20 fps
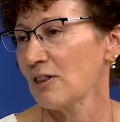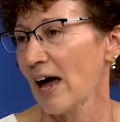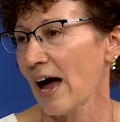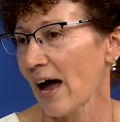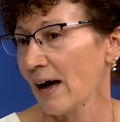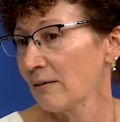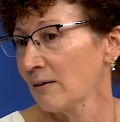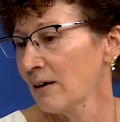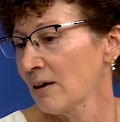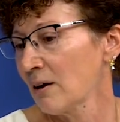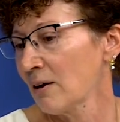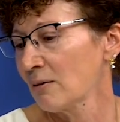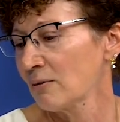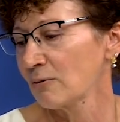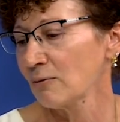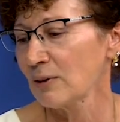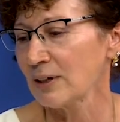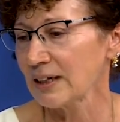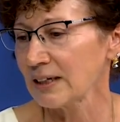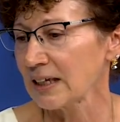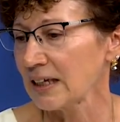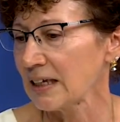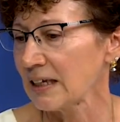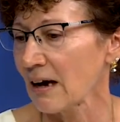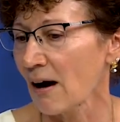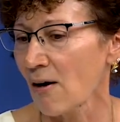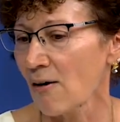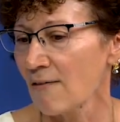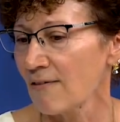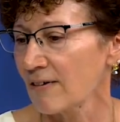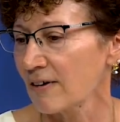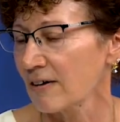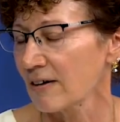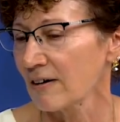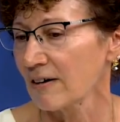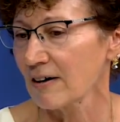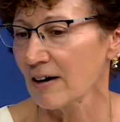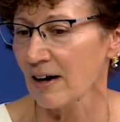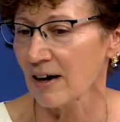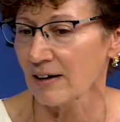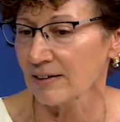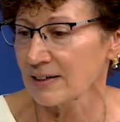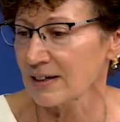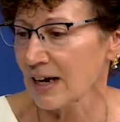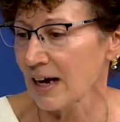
that really over a,